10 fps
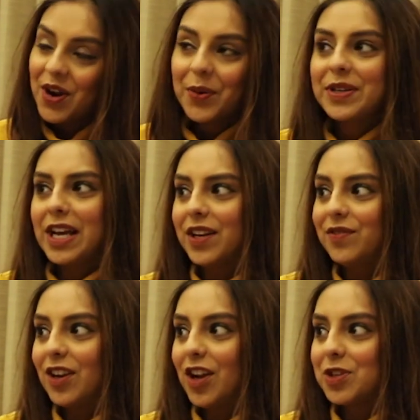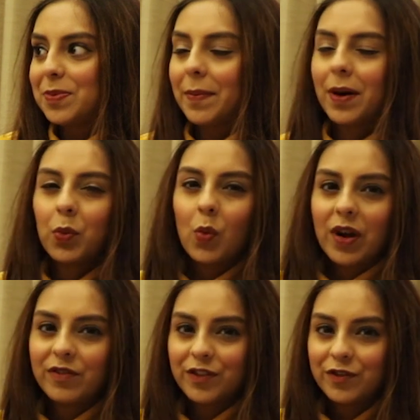We headed for lunch by about
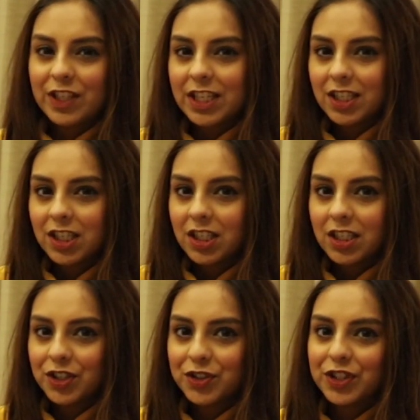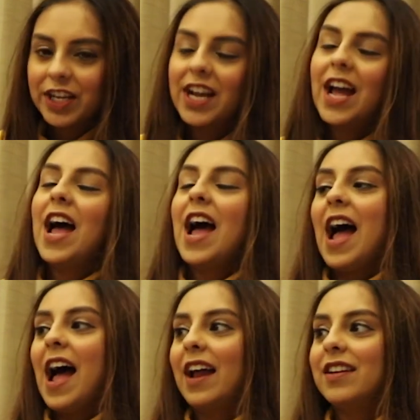1:15 earlier today,
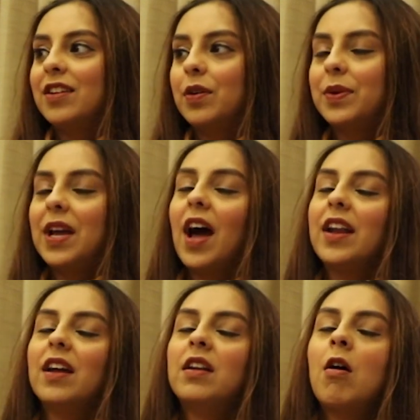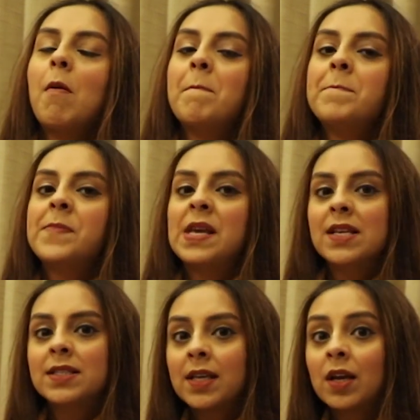and we had an
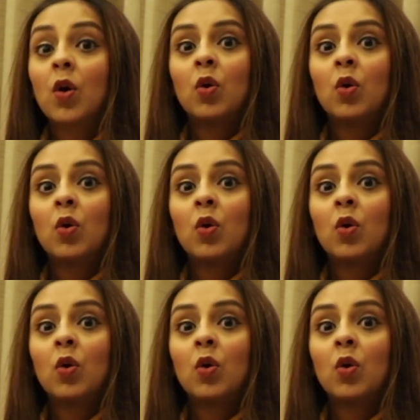amazing